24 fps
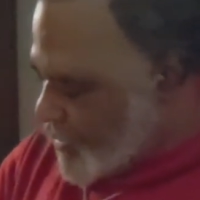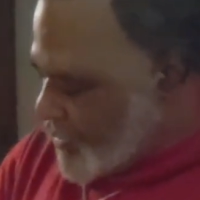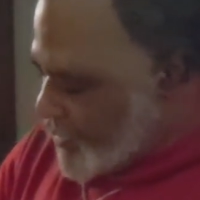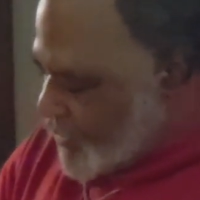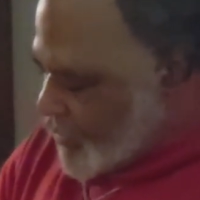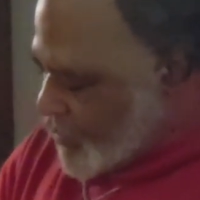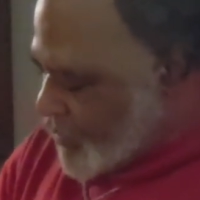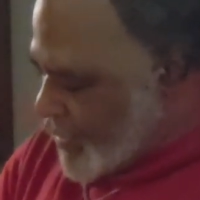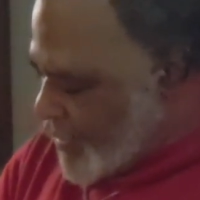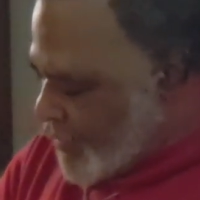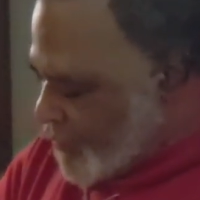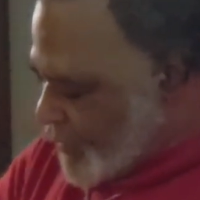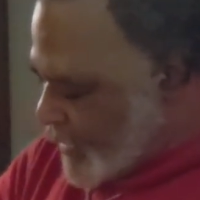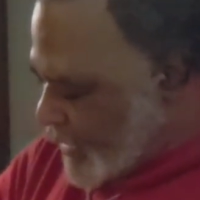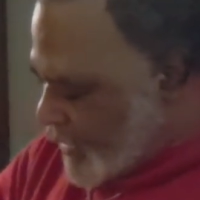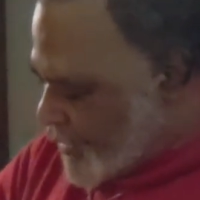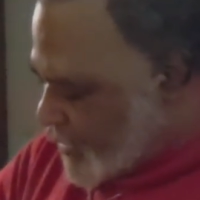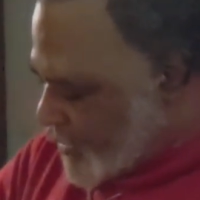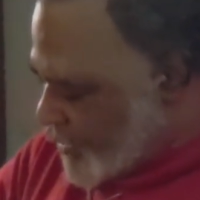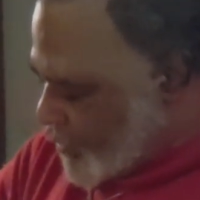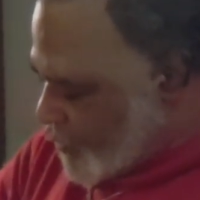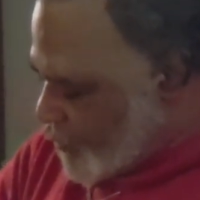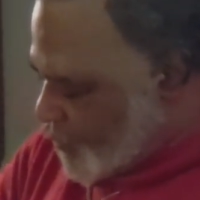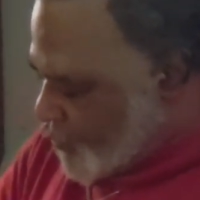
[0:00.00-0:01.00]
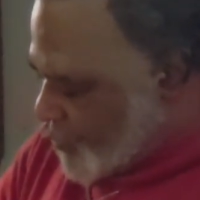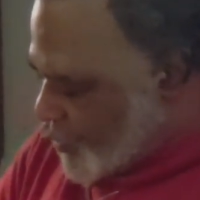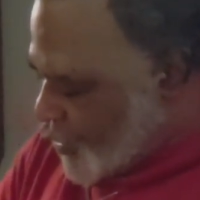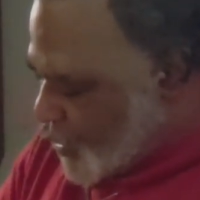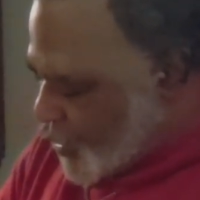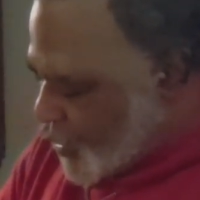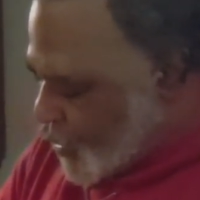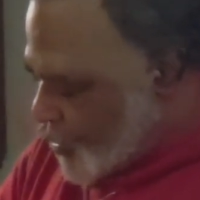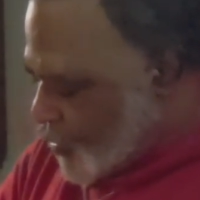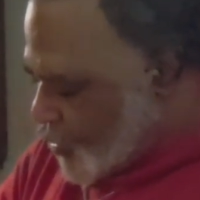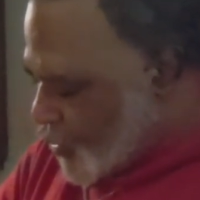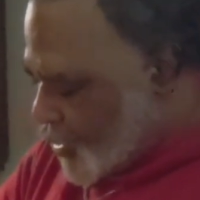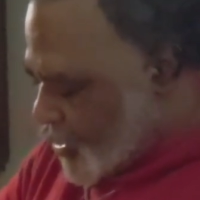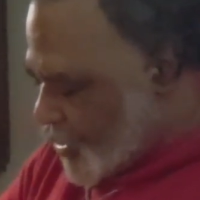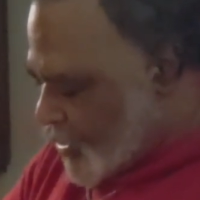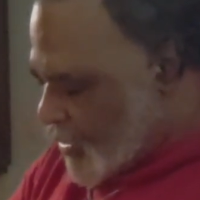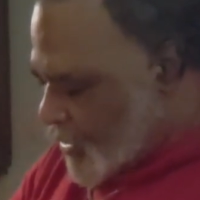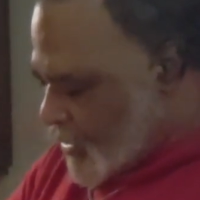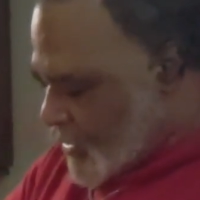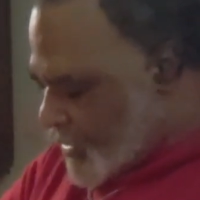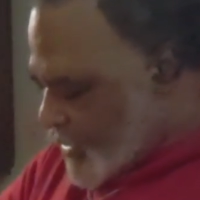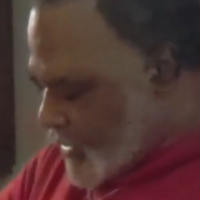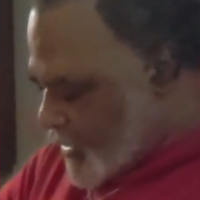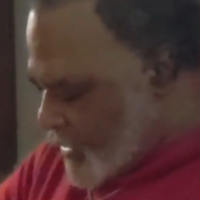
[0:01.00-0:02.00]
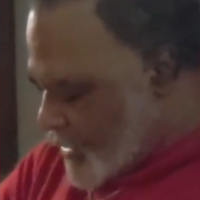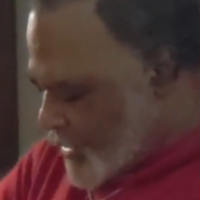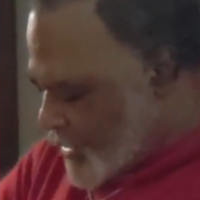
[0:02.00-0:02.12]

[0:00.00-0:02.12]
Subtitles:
you want to mix it up real good.